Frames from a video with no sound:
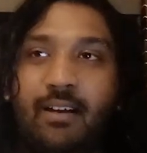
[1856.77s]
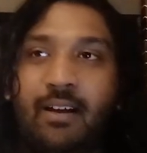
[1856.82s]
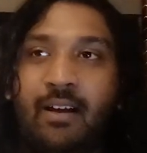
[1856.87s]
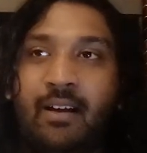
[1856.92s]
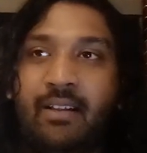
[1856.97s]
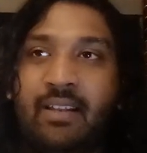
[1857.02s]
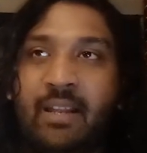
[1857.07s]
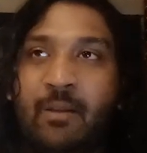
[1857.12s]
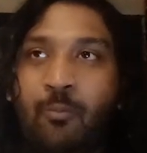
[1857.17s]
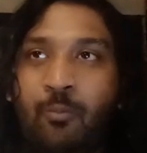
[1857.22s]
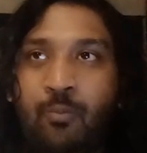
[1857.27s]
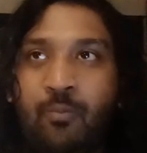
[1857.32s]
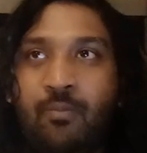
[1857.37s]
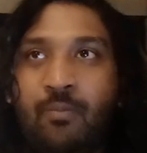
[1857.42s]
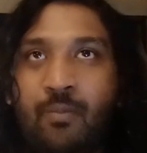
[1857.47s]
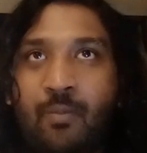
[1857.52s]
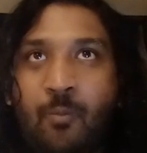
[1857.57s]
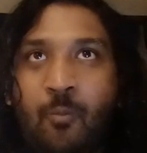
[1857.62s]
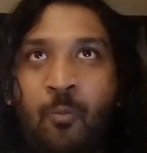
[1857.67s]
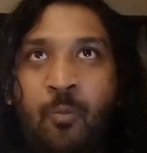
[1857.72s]
They
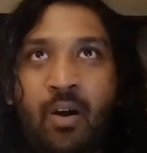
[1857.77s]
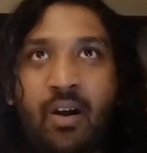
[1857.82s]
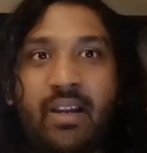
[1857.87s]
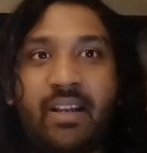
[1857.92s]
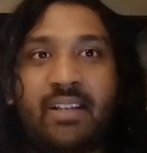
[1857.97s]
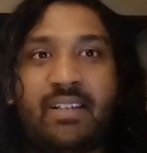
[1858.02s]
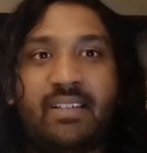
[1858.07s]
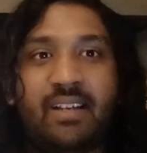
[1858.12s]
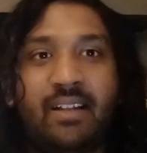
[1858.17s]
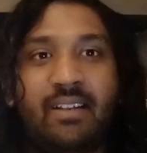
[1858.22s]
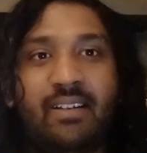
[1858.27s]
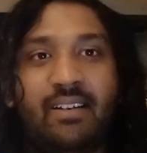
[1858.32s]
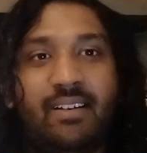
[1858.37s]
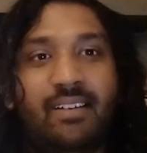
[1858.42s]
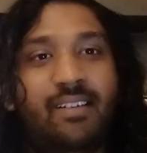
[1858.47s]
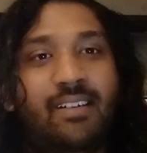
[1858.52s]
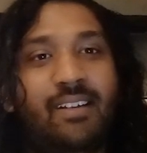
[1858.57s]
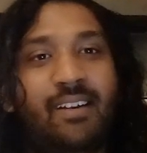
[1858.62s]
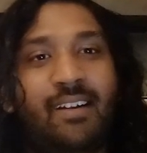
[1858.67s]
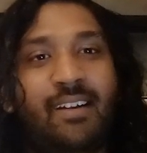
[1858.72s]
work with each other
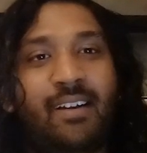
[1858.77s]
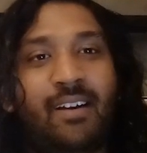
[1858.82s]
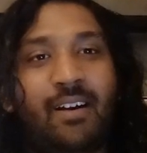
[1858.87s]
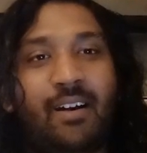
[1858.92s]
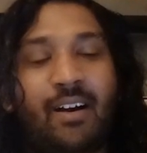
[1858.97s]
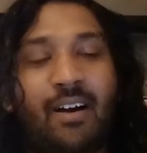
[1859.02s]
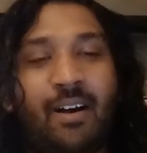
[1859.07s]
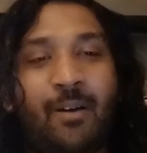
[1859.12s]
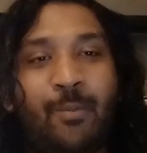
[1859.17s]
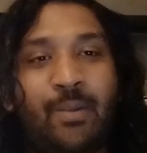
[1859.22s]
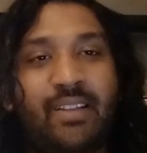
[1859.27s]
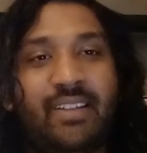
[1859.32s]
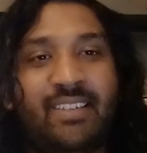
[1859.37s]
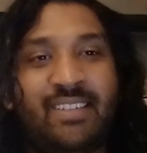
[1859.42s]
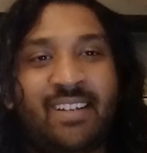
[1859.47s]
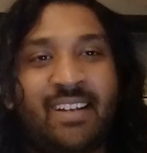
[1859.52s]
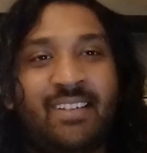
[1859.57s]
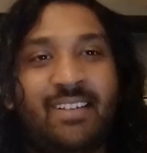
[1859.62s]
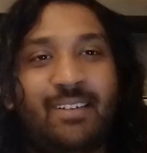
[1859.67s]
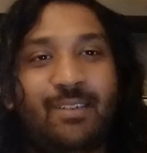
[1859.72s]

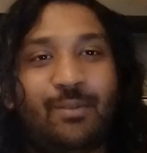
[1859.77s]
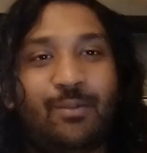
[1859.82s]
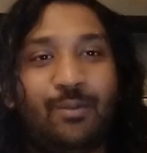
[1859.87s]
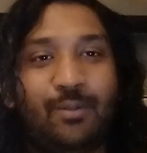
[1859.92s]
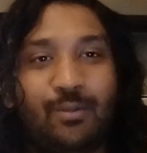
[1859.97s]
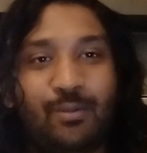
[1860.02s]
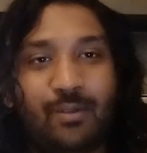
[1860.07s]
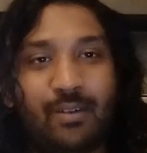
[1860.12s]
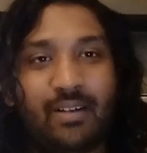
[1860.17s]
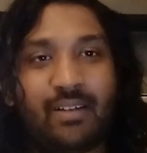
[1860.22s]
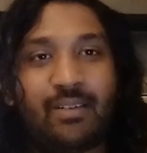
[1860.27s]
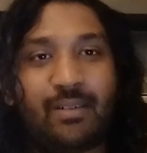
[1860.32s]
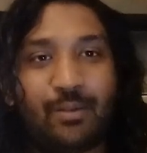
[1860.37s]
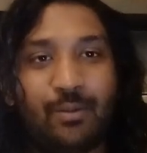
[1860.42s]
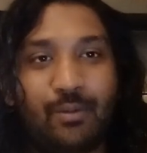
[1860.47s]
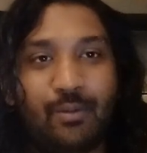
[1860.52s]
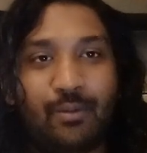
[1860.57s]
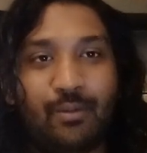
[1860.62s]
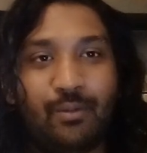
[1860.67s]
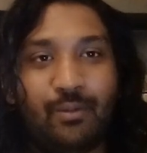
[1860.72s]

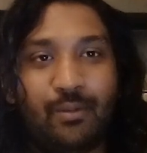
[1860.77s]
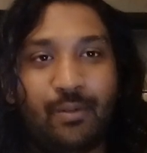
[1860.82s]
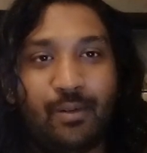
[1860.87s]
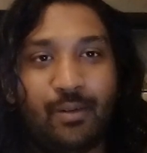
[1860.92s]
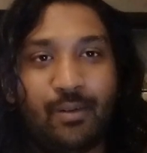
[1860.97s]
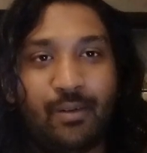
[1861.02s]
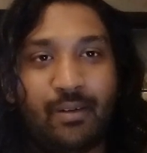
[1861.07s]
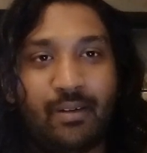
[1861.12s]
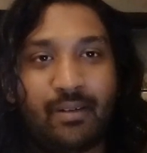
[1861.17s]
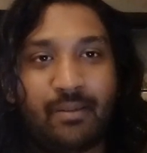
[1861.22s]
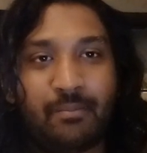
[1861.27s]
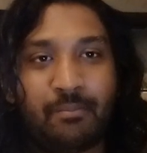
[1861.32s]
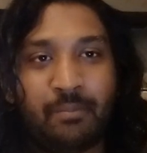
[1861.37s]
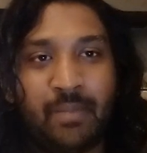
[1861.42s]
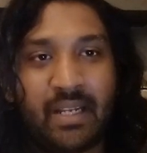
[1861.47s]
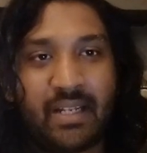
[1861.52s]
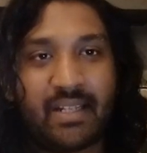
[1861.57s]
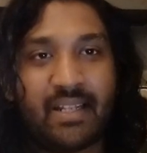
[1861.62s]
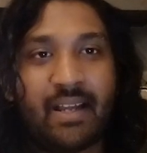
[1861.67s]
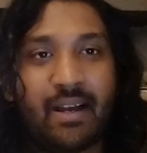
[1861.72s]
to
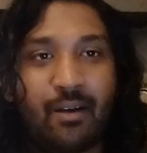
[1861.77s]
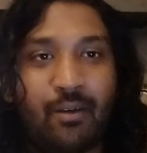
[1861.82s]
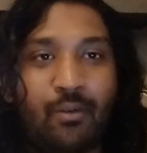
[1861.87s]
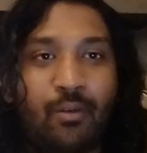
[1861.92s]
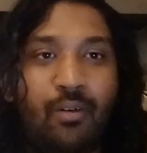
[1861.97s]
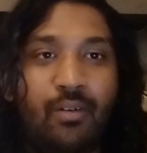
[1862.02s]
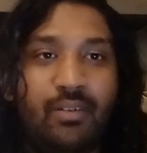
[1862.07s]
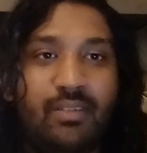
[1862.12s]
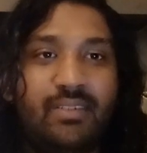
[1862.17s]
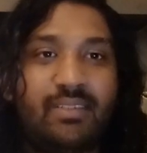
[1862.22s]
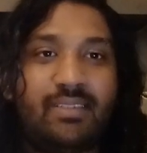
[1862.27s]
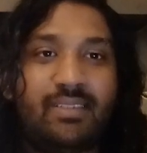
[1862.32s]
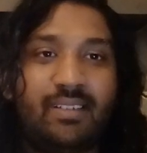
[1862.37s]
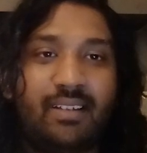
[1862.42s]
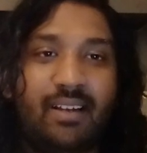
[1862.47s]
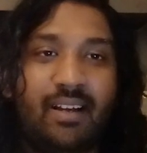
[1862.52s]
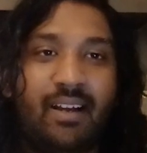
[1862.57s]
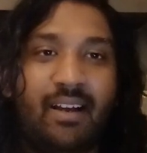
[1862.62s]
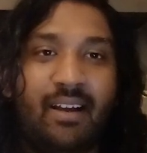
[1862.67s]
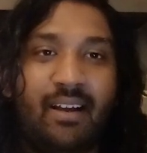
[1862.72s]
make their goals
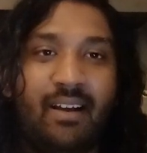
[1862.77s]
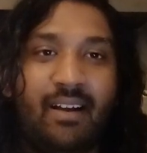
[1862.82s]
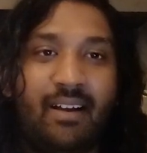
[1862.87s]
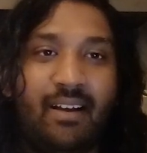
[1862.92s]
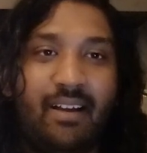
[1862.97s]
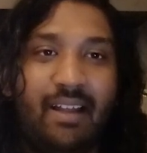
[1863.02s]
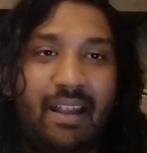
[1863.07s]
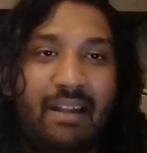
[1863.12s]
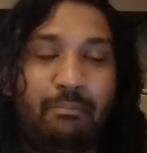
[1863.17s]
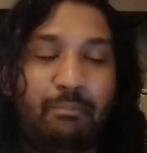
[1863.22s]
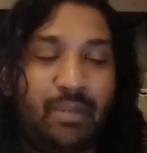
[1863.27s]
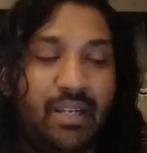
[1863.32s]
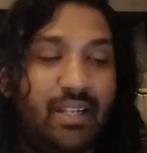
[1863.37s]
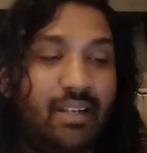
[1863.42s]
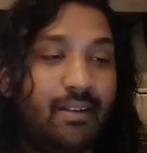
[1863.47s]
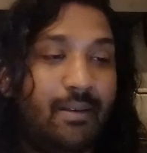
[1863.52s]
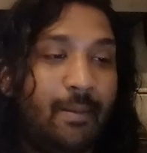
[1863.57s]
meet.